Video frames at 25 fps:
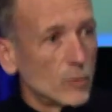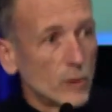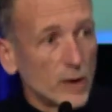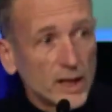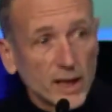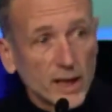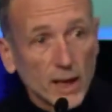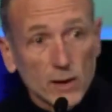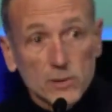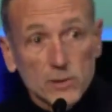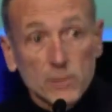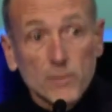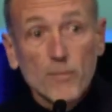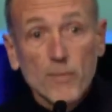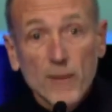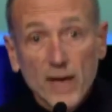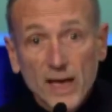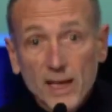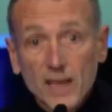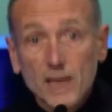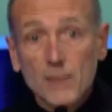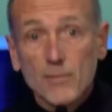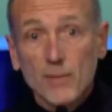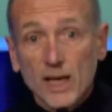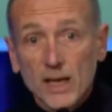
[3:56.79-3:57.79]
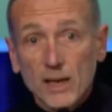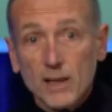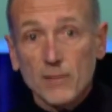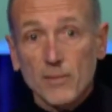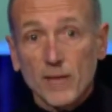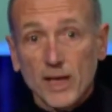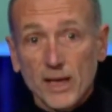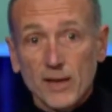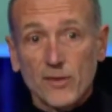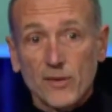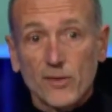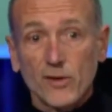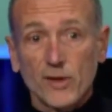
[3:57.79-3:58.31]
We count many,
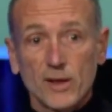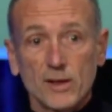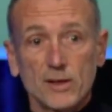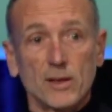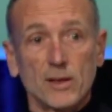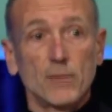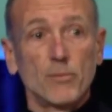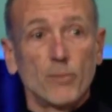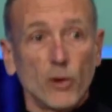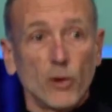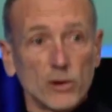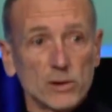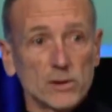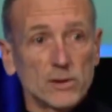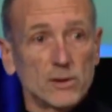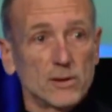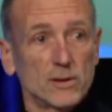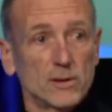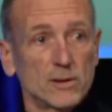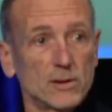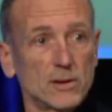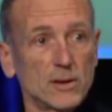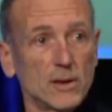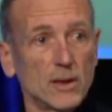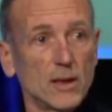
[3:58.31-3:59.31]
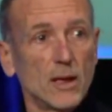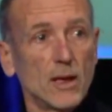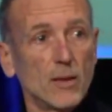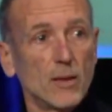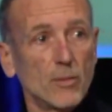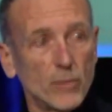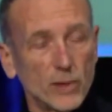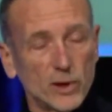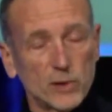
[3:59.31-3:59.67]
many, many things important,